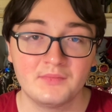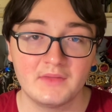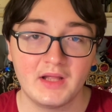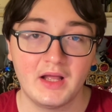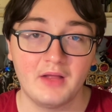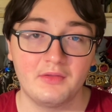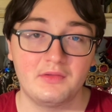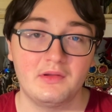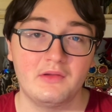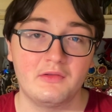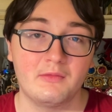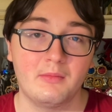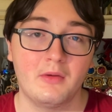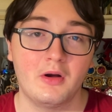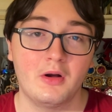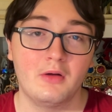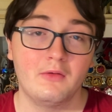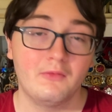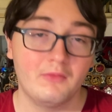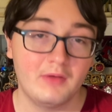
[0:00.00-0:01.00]
I'll see you
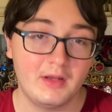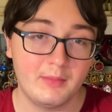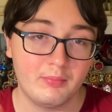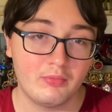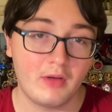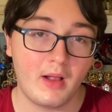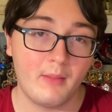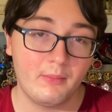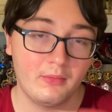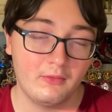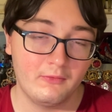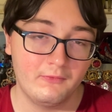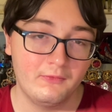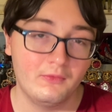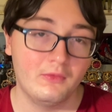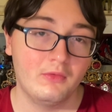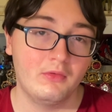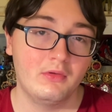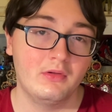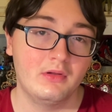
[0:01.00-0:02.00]
tomorrow for a proper
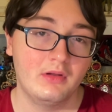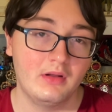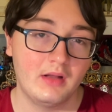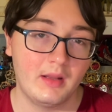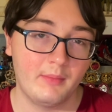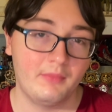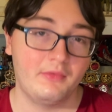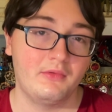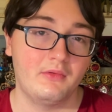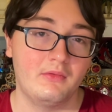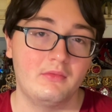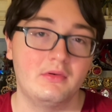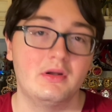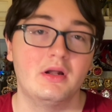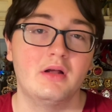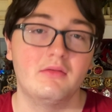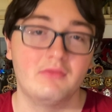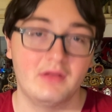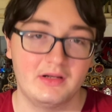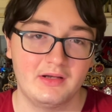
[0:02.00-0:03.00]
full episode
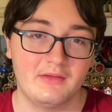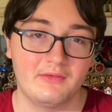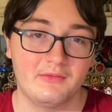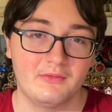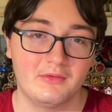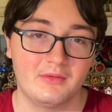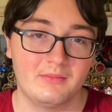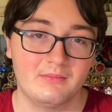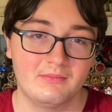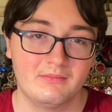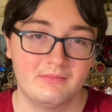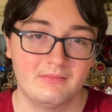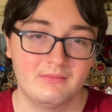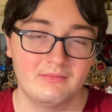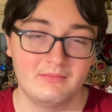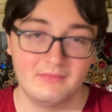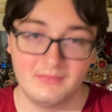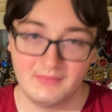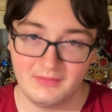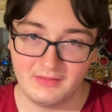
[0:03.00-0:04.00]
of Lightning Storm.
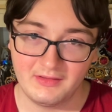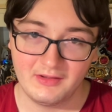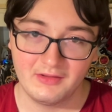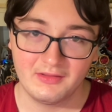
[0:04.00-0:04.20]
See you all